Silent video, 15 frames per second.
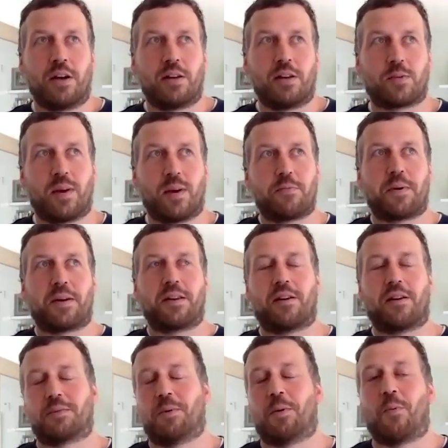So everybody
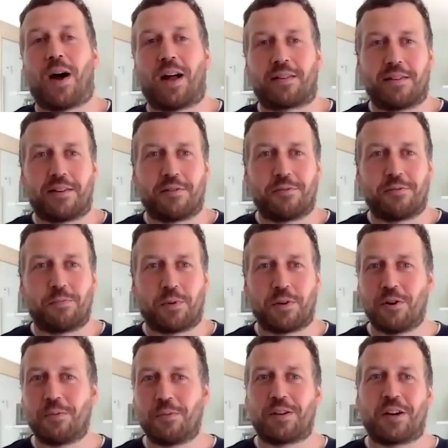talks about what to do, but
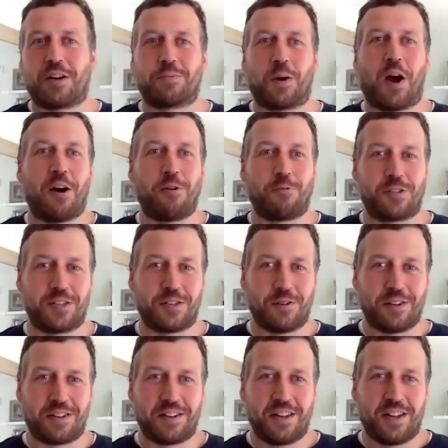nobody talks about how to
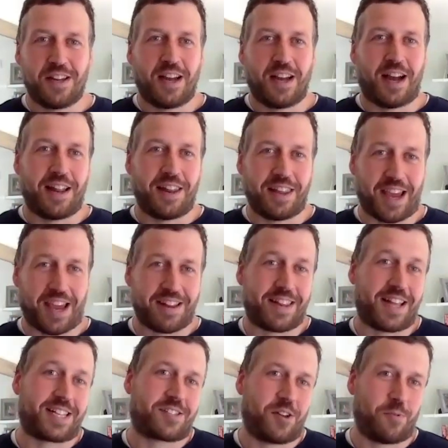do it. And again,
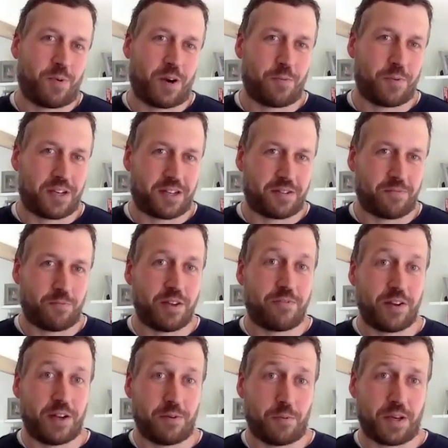that's kind of where we
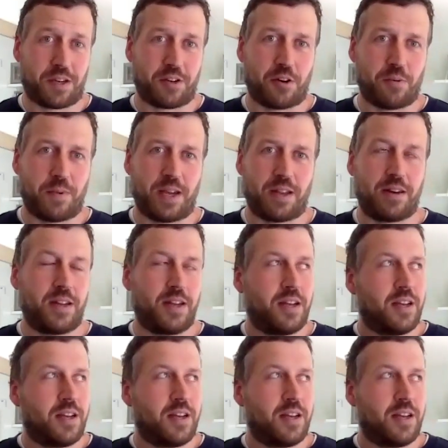feel we can come in.